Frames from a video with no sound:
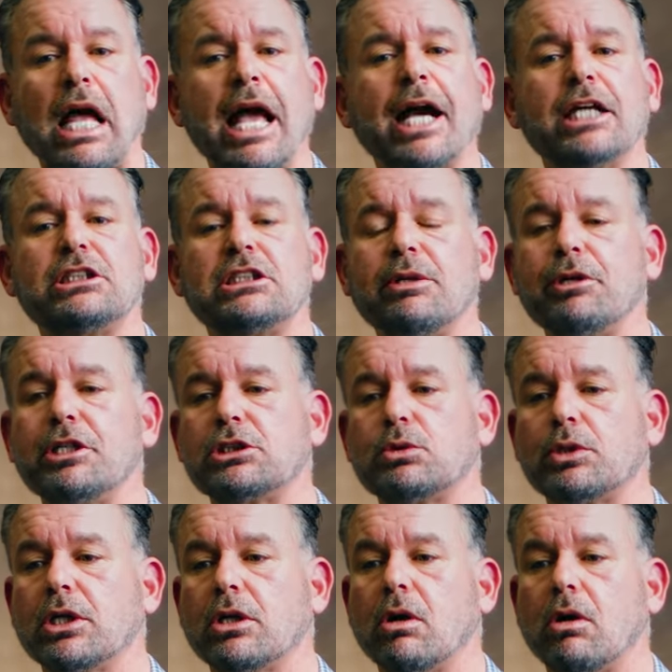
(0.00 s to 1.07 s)
I got serious
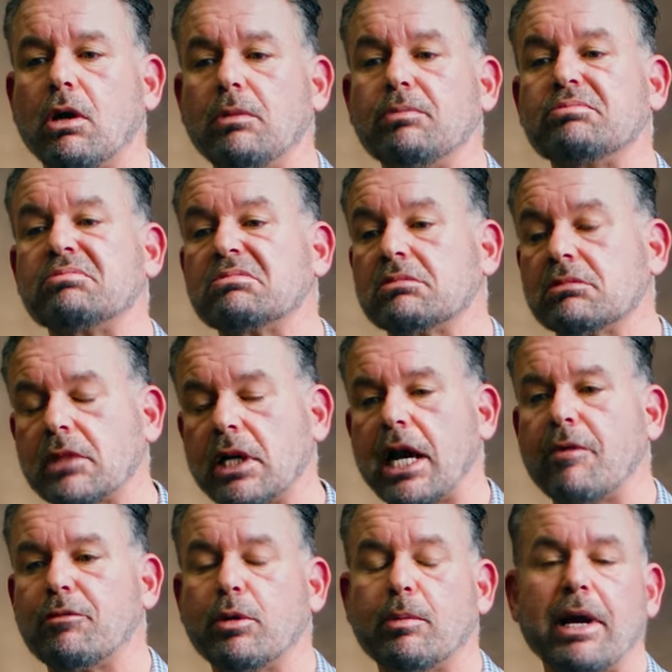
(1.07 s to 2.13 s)
with the girl.
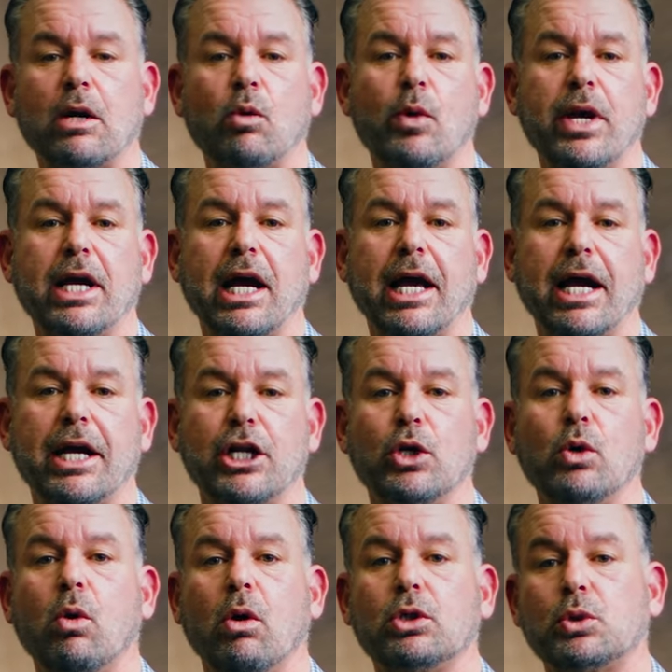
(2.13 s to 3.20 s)
After about a week, I got a
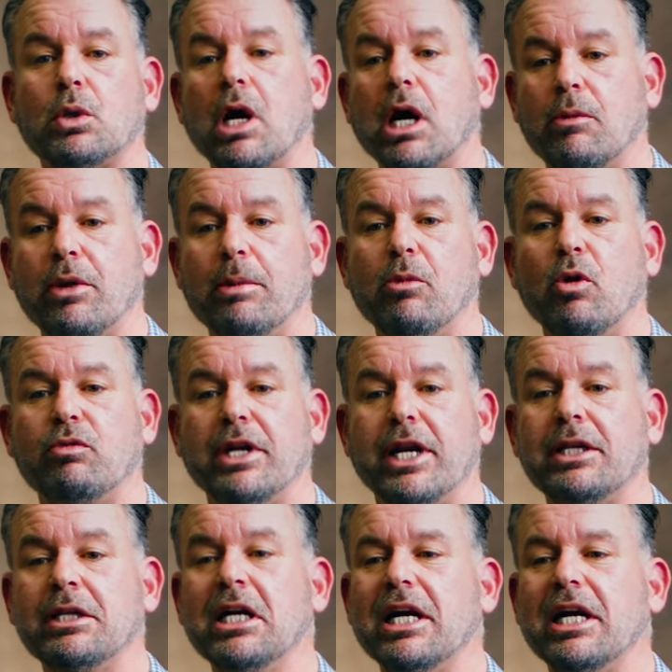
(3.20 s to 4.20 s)
U-Haul truck and we moved in.